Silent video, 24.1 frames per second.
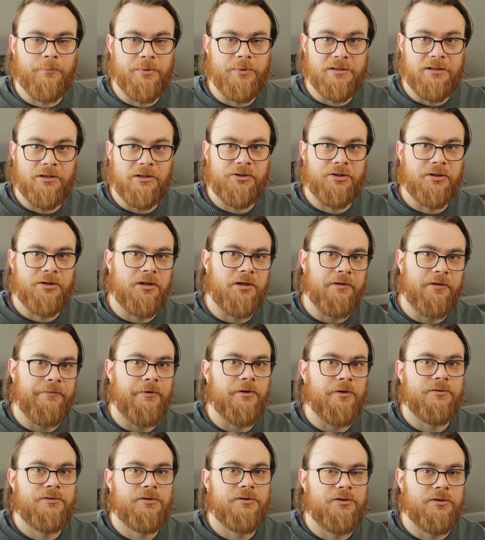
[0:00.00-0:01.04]
position of
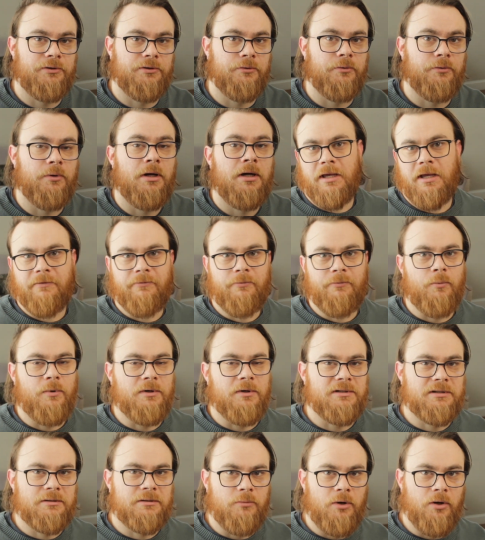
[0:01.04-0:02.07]
those two if
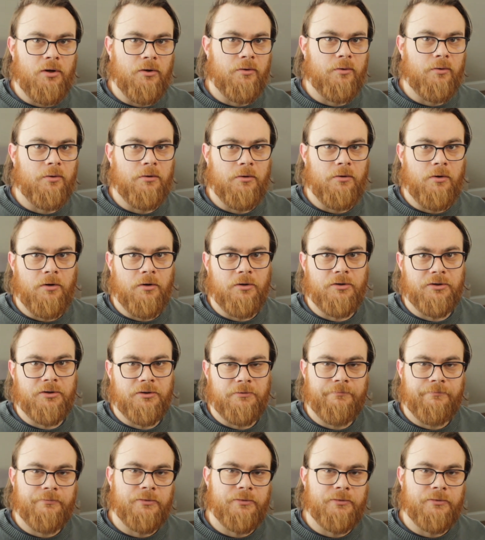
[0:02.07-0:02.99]
one's smaller or larger.